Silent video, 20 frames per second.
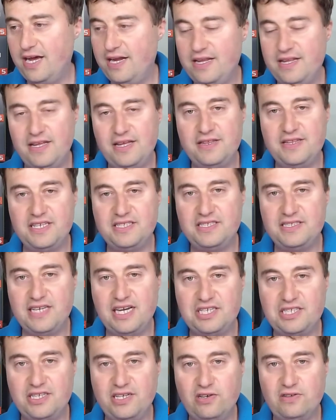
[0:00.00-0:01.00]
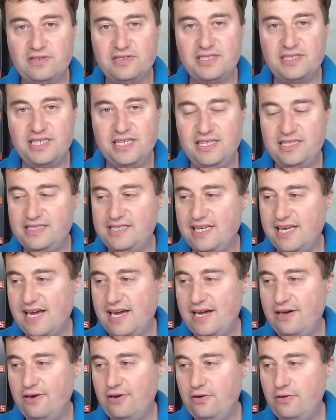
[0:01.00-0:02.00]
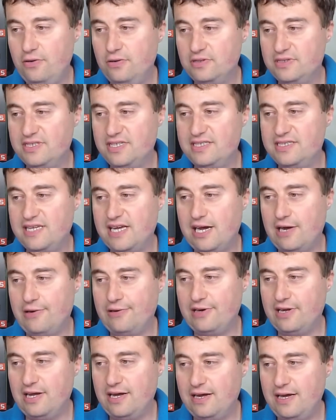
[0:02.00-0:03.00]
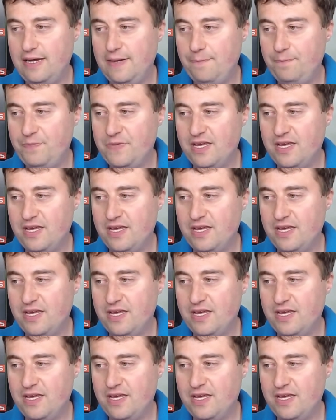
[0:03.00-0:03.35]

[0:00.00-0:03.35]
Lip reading: This is actually on CCL Online,